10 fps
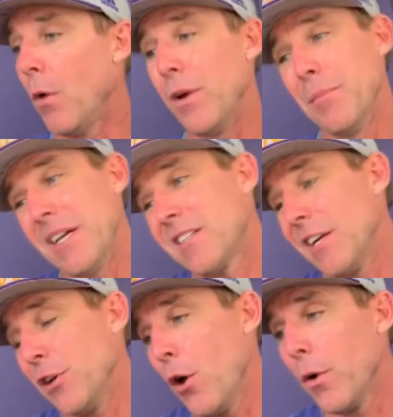We mix
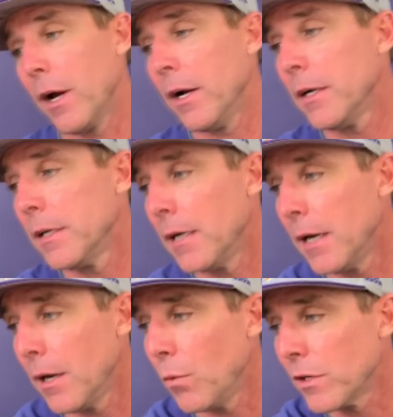in
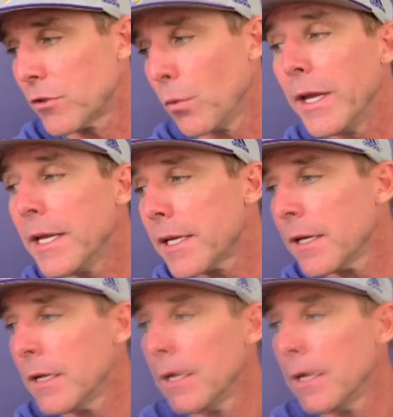yoga once a week,